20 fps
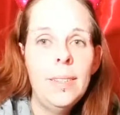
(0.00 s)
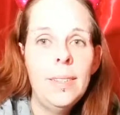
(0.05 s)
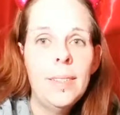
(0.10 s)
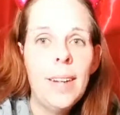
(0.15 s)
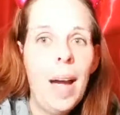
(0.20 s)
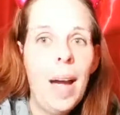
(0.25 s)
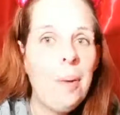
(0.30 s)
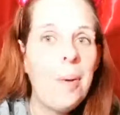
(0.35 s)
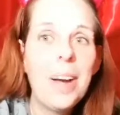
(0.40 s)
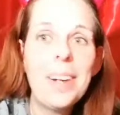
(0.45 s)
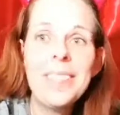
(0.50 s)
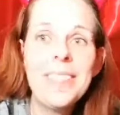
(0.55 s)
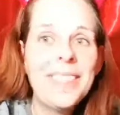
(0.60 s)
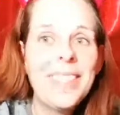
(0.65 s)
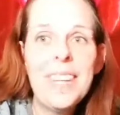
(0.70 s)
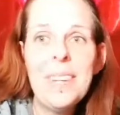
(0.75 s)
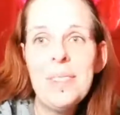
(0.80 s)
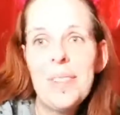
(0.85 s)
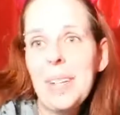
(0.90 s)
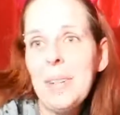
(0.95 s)
I want to
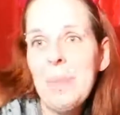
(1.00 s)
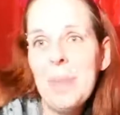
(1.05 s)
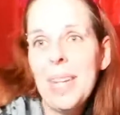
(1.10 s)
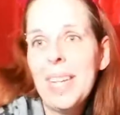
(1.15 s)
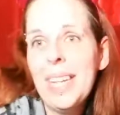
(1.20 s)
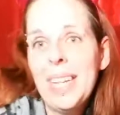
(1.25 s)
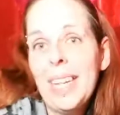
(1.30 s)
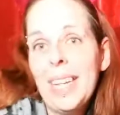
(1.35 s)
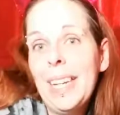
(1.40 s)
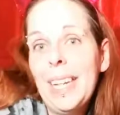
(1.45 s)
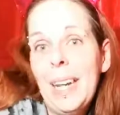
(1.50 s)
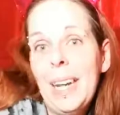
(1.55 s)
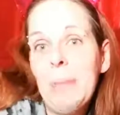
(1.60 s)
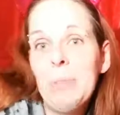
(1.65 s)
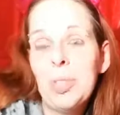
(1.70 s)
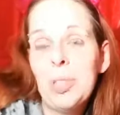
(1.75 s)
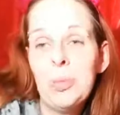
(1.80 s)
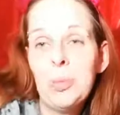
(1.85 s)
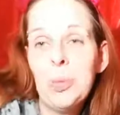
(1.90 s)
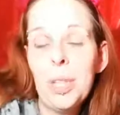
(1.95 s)
see if anybody can get it. I'm
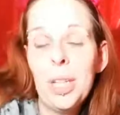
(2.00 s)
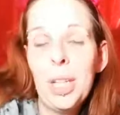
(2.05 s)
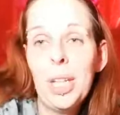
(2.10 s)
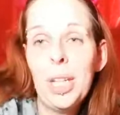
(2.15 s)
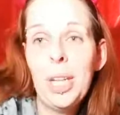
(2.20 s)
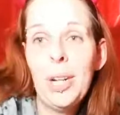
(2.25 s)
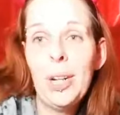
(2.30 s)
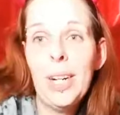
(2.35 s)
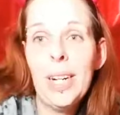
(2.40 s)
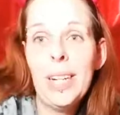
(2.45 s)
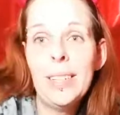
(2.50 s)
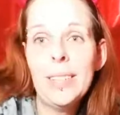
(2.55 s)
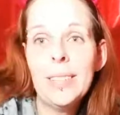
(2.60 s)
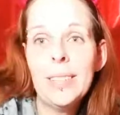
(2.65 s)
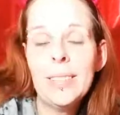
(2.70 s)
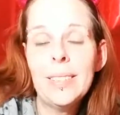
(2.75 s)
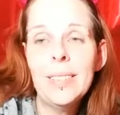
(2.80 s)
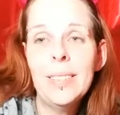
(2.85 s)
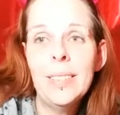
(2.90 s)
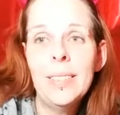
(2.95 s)
just really
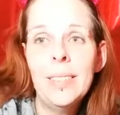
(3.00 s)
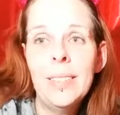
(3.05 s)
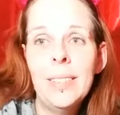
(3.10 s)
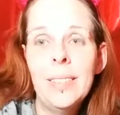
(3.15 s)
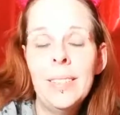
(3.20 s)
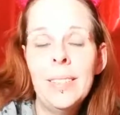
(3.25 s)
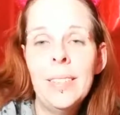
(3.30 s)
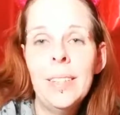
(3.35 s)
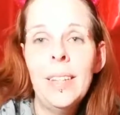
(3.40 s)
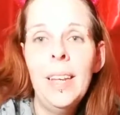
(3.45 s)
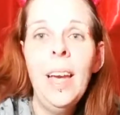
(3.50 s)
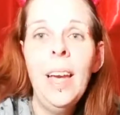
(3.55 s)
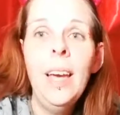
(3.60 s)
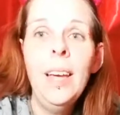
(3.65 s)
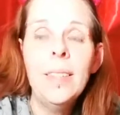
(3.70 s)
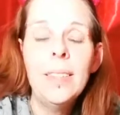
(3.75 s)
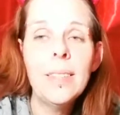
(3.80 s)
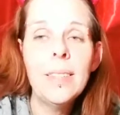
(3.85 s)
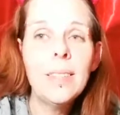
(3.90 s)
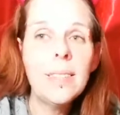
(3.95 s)
curious.
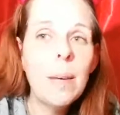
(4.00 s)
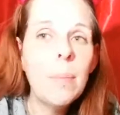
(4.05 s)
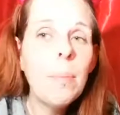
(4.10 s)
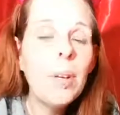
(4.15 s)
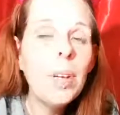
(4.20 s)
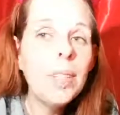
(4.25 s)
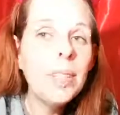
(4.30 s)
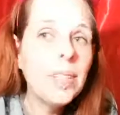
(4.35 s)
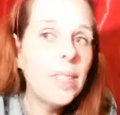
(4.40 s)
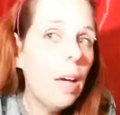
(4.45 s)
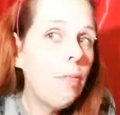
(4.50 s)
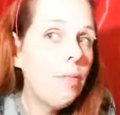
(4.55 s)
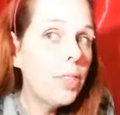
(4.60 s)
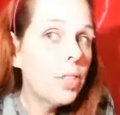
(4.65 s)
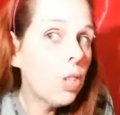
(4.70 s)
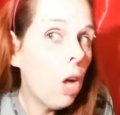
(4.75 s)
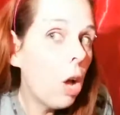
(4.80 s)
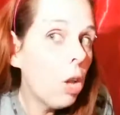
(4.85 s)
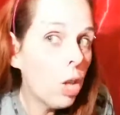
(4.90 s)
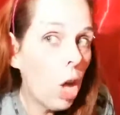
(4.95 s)
The symbol itself is
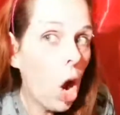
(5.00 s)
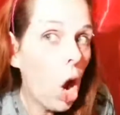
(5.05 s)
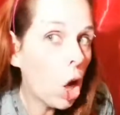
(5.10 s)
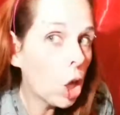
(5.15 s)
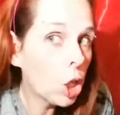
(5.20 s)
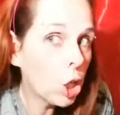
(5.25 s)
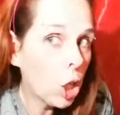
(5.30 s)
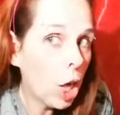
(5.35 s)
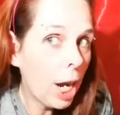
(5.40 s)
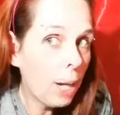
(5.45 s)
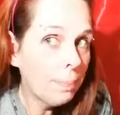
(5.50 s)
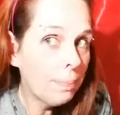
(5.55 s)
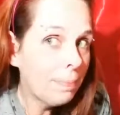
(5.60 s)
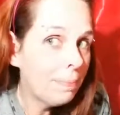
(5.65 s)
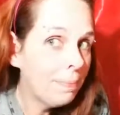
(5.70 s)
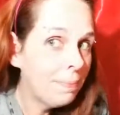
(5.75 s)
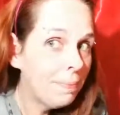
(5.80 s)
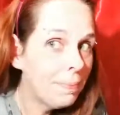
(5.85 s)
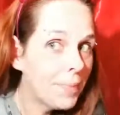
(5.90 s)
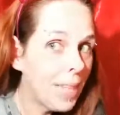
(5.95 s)
called a heartagram.
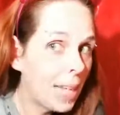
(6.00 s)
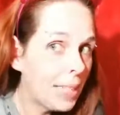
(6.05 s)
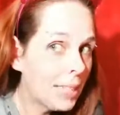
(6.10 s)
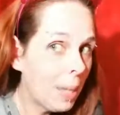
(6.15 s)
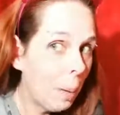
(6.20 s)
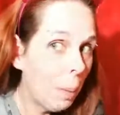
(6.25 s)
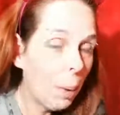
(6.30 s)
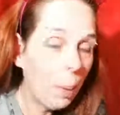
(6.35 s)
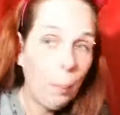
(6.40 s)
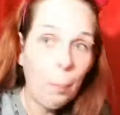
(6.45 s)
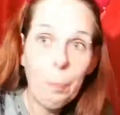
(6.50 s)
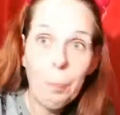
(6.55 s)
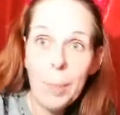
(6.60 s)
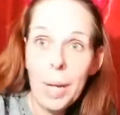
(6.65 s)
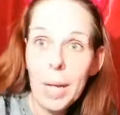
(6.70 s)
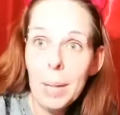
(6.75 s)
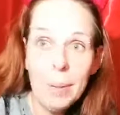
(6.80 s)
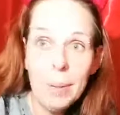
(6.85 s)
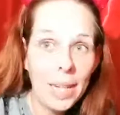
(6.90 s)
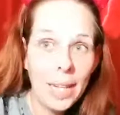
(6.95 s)
That's a
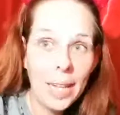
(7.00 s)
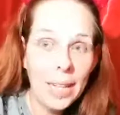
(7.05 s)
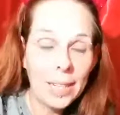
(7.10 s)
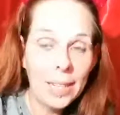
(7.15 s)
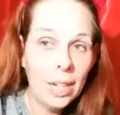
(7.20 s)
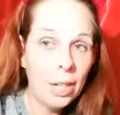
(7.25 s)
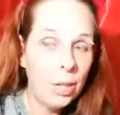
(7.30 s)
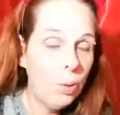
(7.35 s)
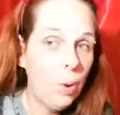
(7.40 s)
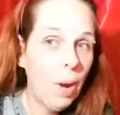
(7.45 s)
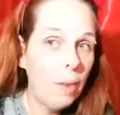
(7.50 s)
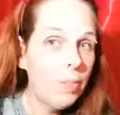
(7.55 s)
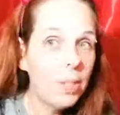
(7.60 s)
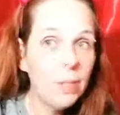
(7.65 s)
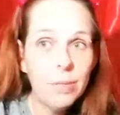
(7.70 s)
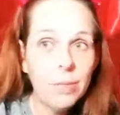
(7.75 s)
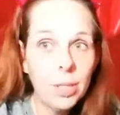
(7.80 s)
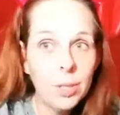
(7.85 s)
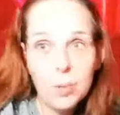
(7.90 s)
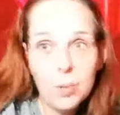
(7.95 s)
big, big hint. And whoever the
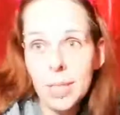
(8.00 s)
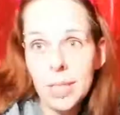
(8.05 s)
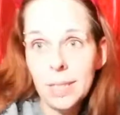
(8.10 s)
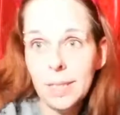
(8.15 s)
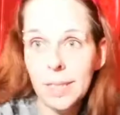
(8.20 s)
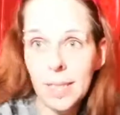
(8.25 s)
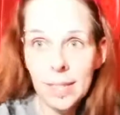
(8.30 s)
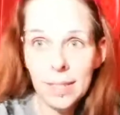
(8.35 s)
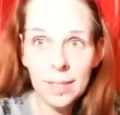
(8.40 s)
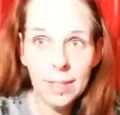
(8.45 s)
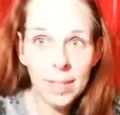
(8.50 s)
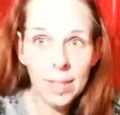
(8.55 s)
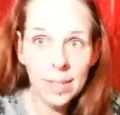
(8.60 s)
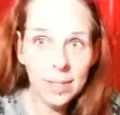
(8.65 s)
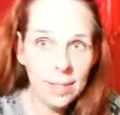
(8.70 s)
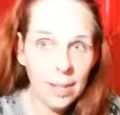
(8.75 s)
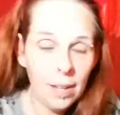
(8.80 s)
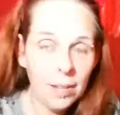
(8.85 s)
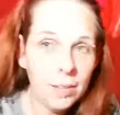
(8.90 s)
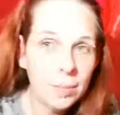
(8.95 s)
first one is
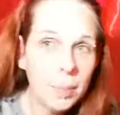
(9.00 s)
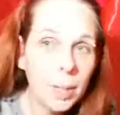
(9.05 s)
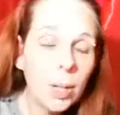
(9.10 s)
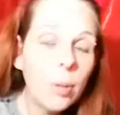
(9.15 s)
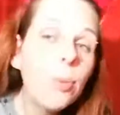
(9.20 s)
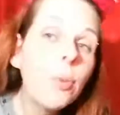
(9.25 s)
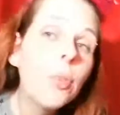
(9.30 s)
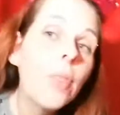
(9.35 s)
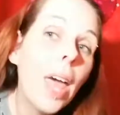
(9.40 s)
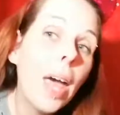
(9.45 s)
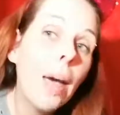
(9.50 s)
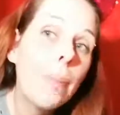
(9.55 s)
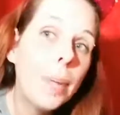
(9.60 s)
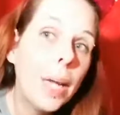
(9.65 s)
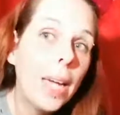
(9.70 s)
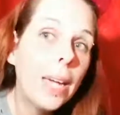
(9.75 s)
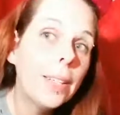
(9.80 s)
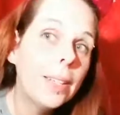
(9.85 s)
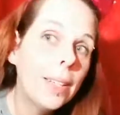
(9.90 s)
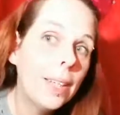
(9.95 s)
that tells me who that
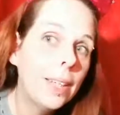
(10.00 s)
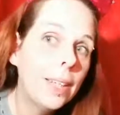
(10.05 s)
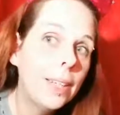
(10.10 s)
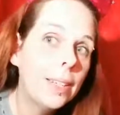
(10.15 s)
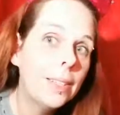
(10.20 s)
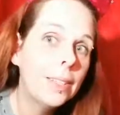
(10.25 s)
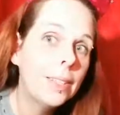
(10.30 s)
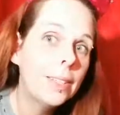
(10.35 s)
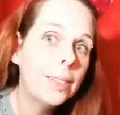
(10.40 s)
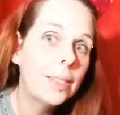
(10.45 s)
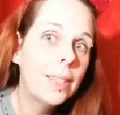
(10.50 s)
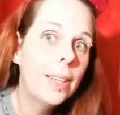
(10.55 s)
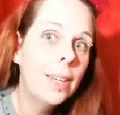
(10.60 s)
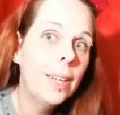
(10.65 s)
band is,